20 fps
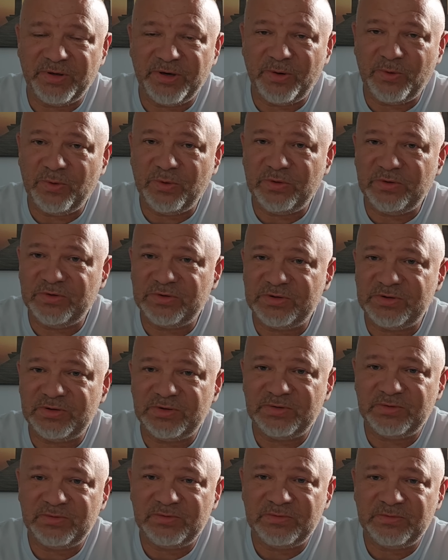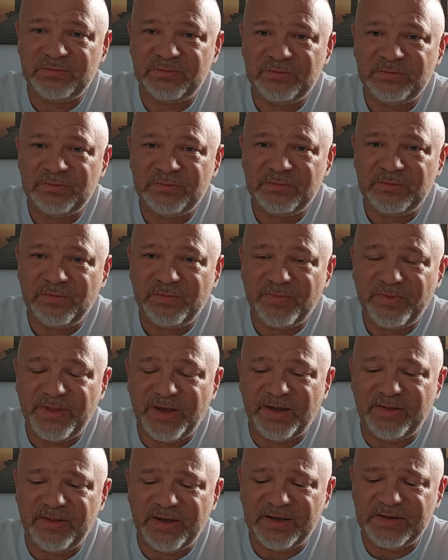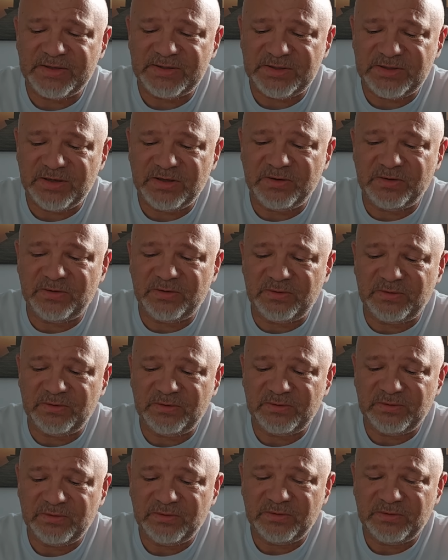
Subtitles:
doors, that still